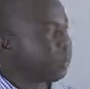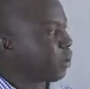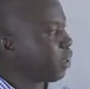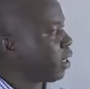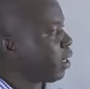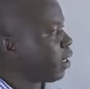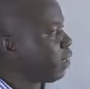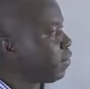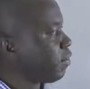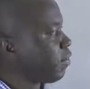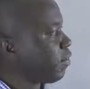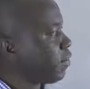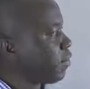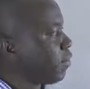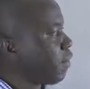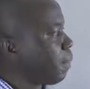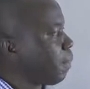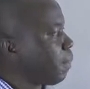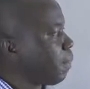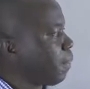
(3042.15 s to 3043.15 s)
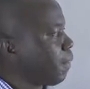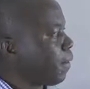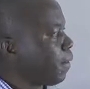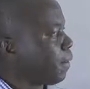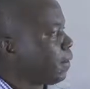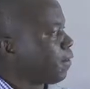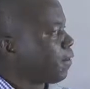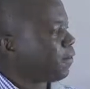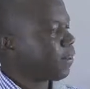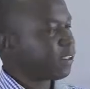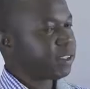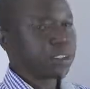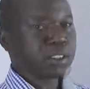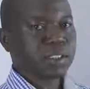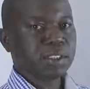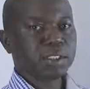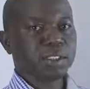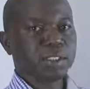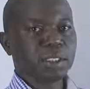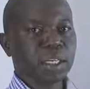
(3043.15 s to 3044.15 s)
we have
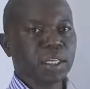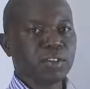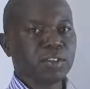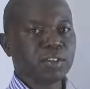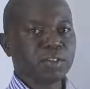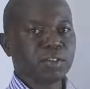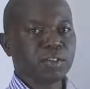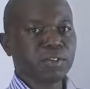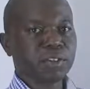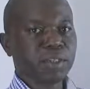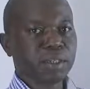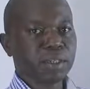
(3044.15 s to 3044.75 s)
different kind of